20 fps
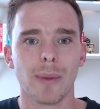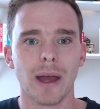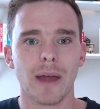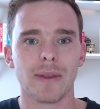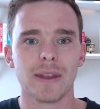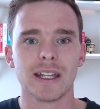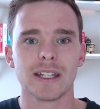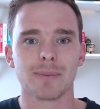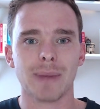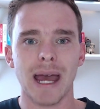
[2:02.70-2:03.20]
and
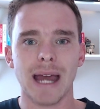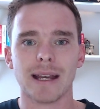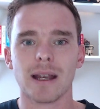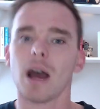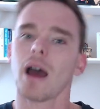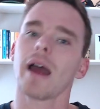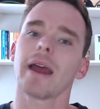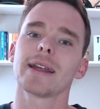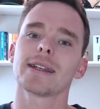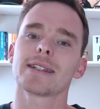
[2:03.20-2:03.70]
these bad
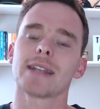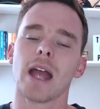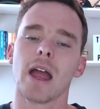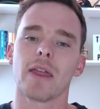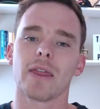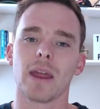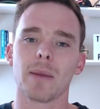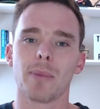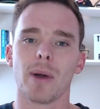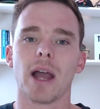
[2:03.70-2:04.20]
guys
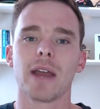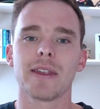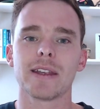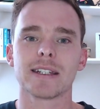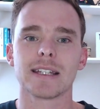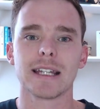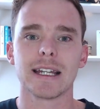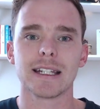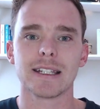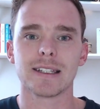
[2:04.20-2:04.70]
they buy these
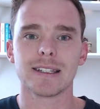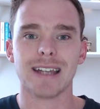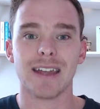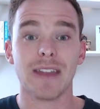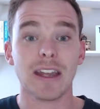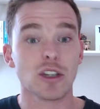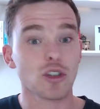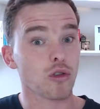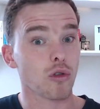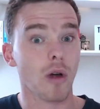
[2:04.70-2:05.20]
lists and
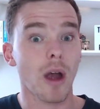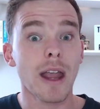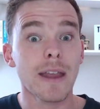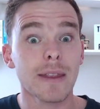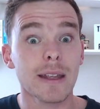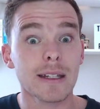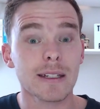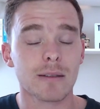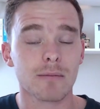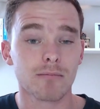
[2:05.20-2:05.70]
they try
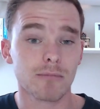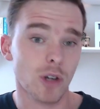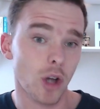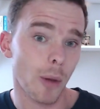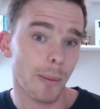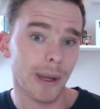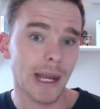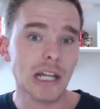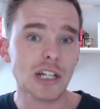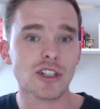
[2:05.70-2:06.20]
these
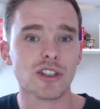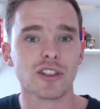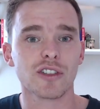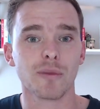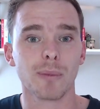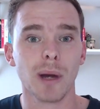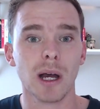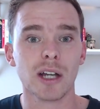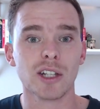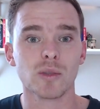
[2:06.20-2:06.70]
combinations of
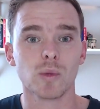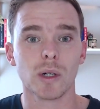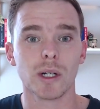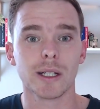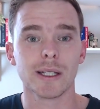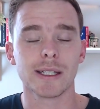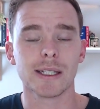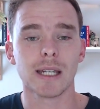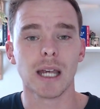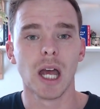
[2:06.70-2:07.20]

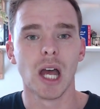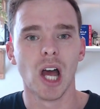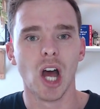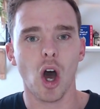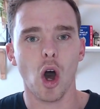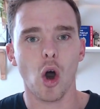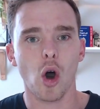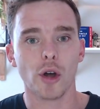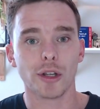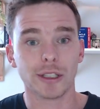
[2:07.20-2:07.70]
passwords
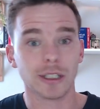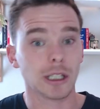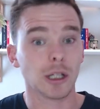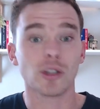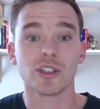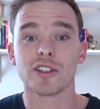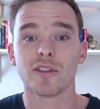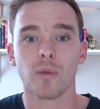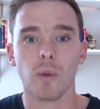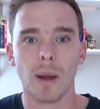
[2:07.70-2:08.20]
on
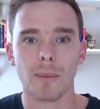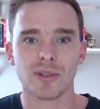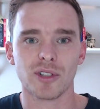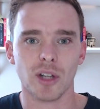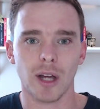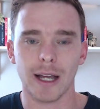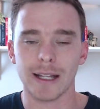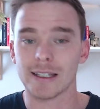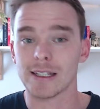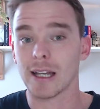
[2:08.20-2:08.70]
lots of
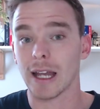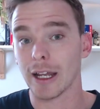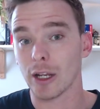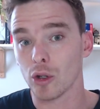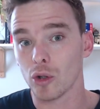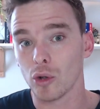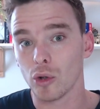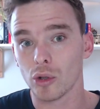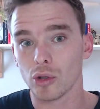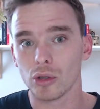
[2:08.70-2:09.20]
websites like
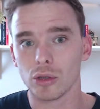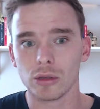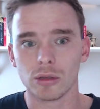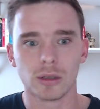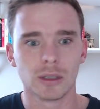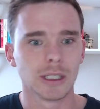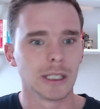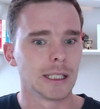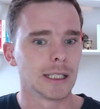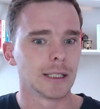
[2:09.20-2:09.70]
google
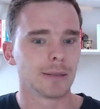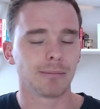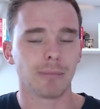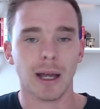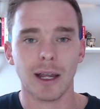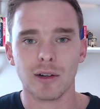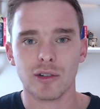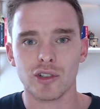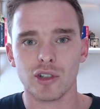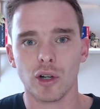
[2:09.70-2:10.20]

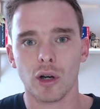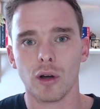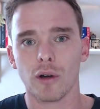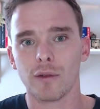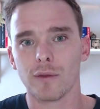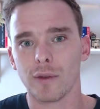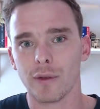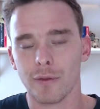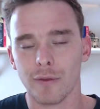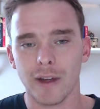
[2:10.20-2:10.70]

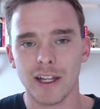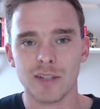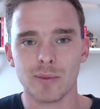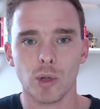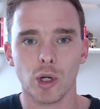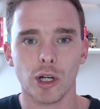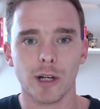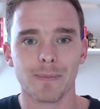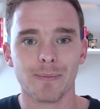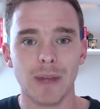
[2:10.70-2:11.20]
microsoft
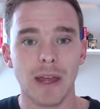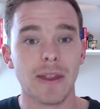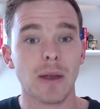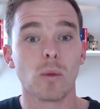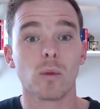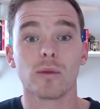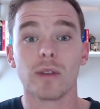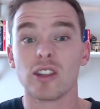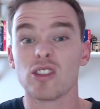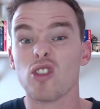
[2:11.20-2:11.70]
facebook and they,
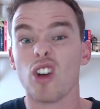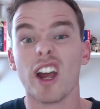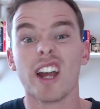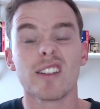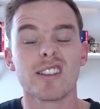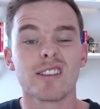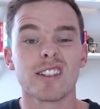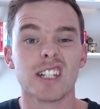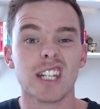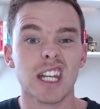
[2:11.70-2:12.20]
they try and
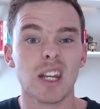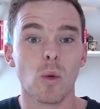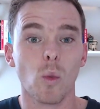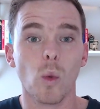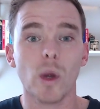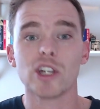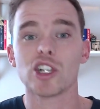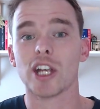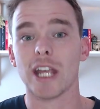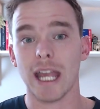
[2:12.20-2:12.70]
see
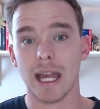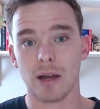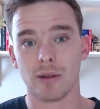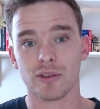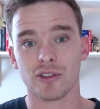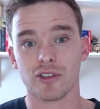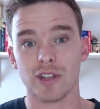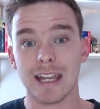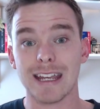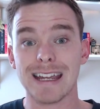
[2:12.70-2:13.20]
which
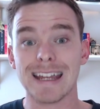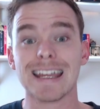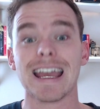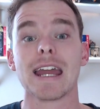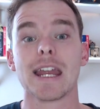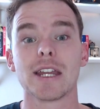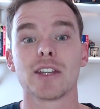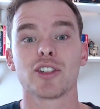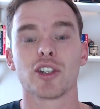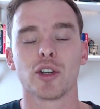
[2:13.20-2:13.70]
accounts they can get
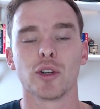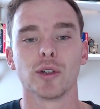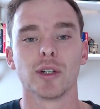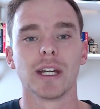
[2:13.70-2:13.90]
into